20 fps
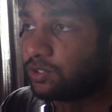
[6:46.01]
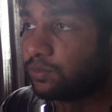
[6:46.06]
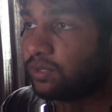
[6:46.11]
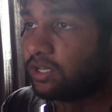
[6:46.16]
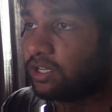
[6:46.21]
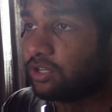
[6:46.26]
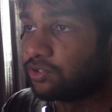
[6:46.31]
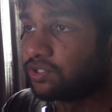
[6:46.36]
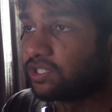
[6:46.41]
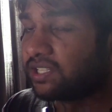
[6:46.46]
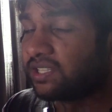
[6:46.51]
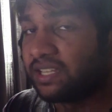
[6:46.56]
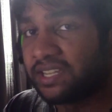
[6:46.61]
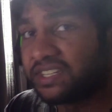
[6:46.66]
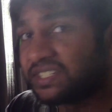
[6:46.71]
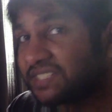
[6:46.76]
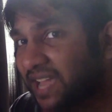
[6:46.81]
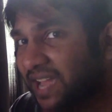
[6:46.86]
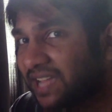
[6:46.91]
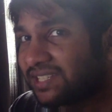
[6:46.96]
to be using the
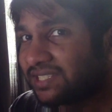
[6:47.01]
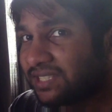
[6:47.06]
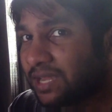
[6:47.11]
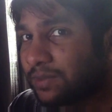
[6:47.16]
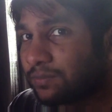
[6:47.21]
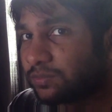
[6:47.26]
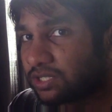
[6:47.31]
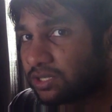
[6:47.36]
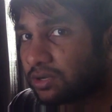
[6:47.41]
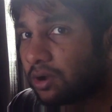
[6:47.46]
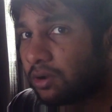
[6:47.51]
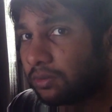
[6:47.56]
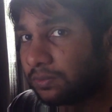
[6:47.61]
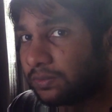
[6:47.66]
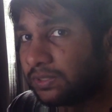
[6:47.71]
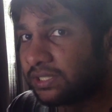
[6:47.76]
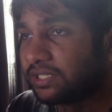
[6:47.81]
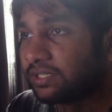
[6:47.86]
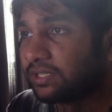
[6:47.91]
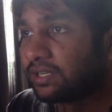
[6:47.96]
exact same
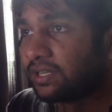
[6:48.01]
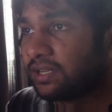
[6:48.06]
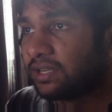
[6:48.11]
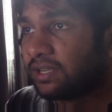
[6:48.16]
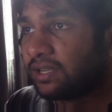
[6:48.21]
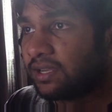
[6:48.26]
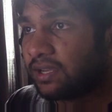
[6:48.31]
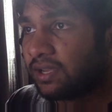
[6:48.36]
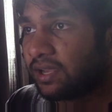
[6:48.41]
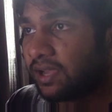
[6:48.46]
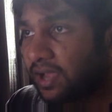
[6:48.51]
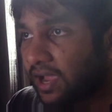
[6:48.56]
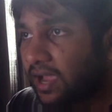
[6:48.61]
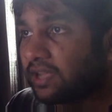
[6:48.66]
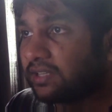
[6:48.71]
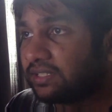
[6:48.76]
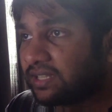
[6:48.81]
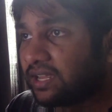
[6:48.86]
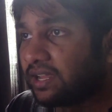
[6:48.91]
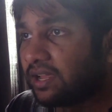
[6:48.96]
sculpt
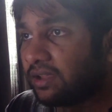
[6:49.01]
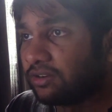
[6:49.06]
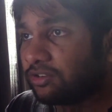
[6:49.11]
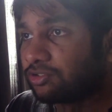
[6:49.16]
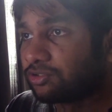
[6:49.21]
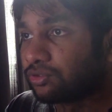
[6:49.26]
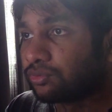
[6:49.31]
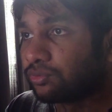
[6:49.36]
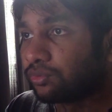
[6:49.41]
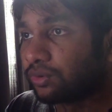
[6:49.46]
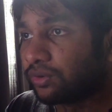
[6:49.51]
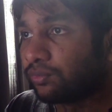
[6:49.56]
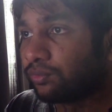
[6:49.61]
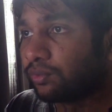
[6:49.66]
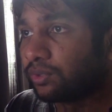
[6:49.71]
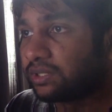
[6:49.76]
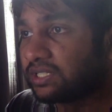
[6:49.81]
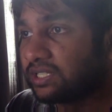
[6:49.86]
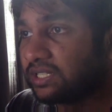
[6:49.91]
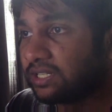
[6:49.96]
as that initial
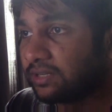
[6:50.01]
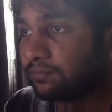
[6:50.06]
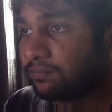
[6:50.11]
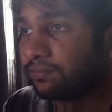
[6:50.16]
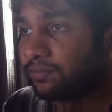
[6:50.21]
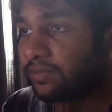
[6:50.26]
2014.